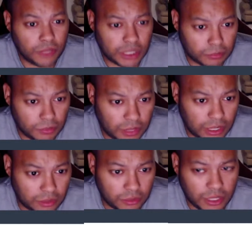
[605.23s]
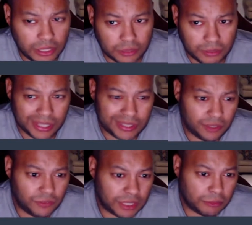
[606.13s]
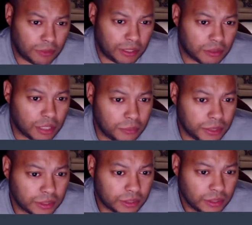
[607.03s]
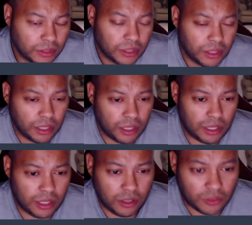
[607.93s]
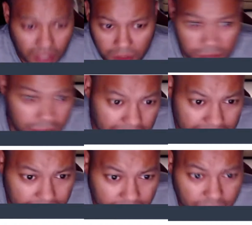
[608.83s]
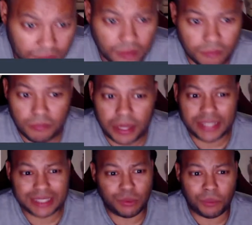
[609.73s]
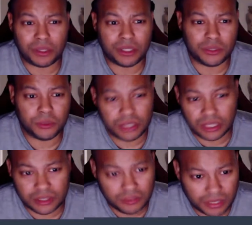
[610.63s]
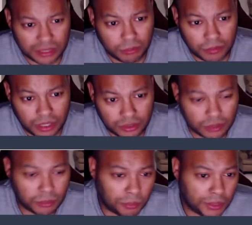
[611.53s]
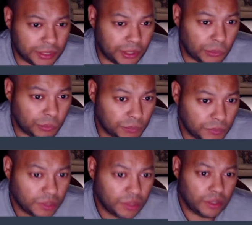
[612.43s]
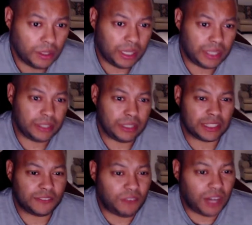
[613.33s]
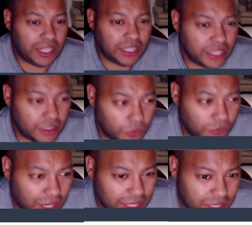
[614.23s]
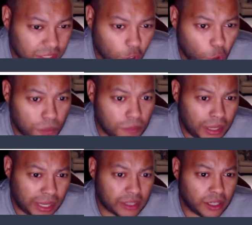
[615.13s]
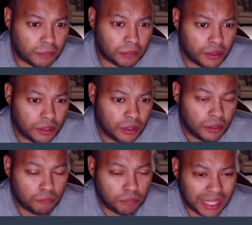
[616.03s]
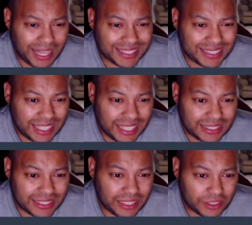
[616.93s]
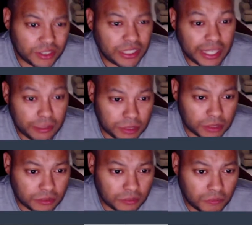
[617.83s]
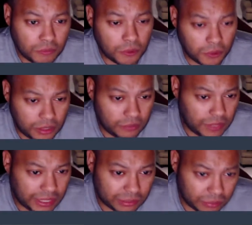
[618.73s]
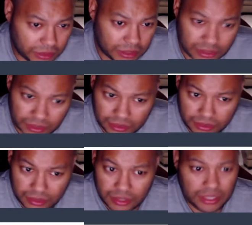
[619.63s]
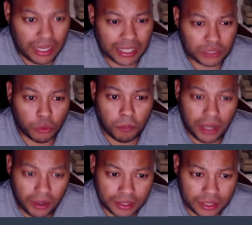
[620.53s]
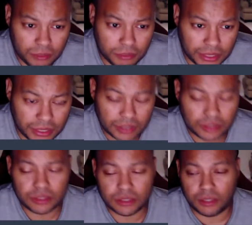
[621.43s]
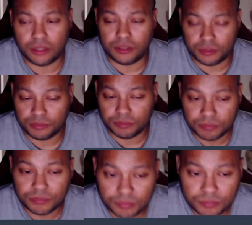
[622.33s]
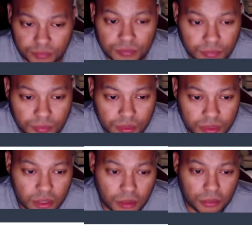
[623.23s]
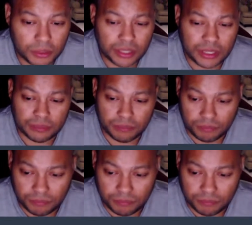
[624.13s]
investment round, right? Because we got another investment round coming uh, around May. May is when we're going to do another investment round. It's going to be pretty dope, right? It's finally going. We're finally going to open back up Black Sands Entertainment for investments, the actual parent company. So it's going to be pretty lit.